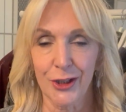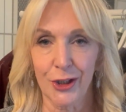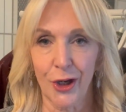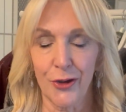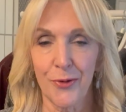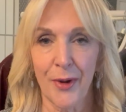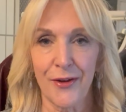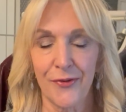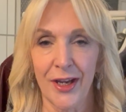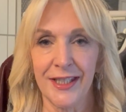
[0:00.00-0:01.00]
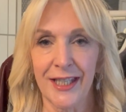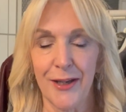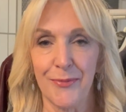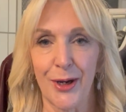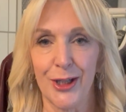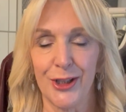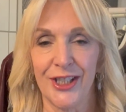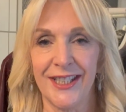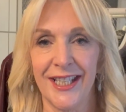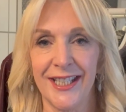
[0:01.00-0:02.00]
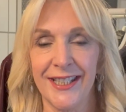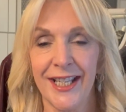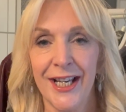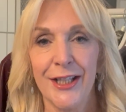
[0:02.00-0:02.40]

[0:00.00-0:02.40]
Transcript: show you my Phase 8 purchases.